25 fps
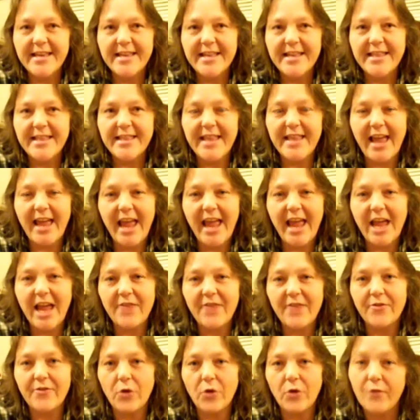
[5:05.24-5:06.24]
that
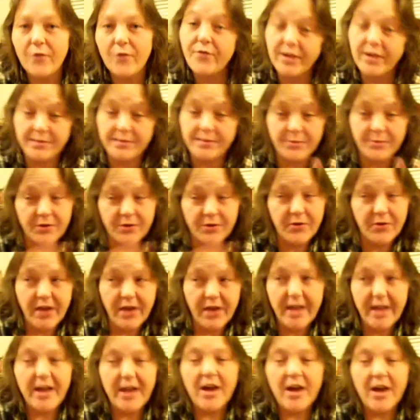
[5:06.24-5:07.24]
on Facebook,
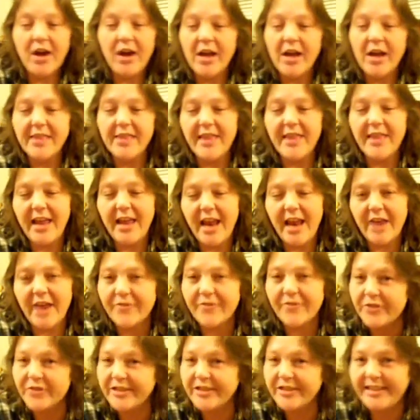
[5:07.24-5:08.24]
okay, that
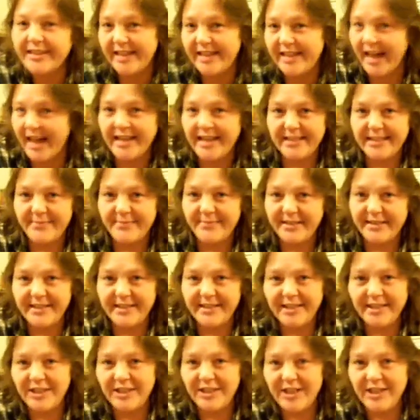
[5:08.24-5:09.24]
every status
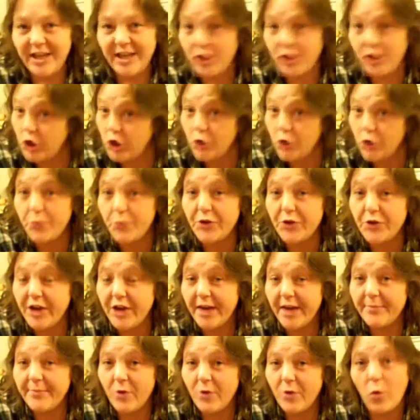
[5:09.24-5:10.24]
message that you put
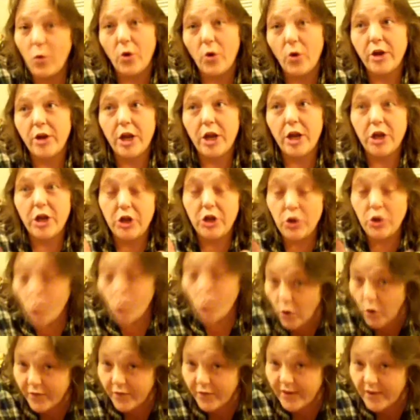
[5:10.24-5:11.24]
up on
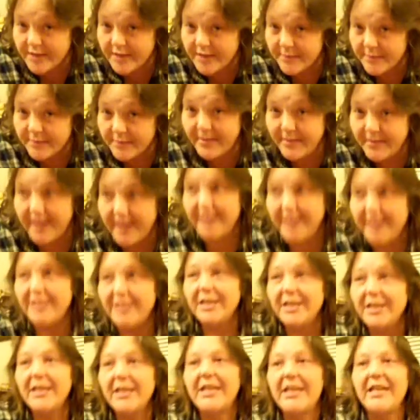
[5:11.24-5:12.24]
your Facebook
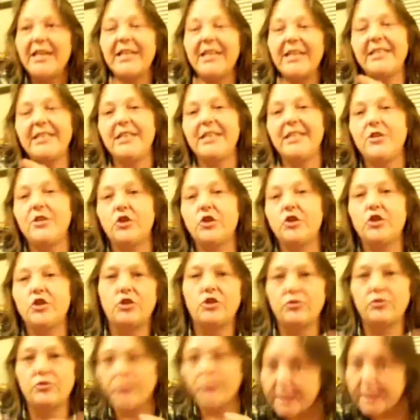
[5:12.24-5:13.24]
page is either
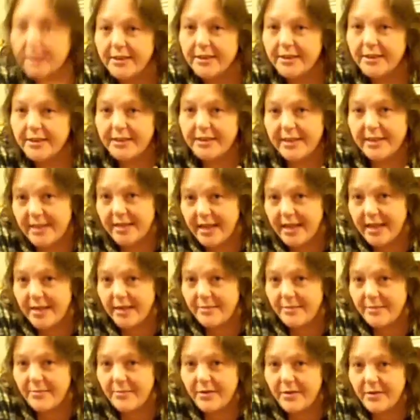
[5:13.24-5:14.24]
directed to them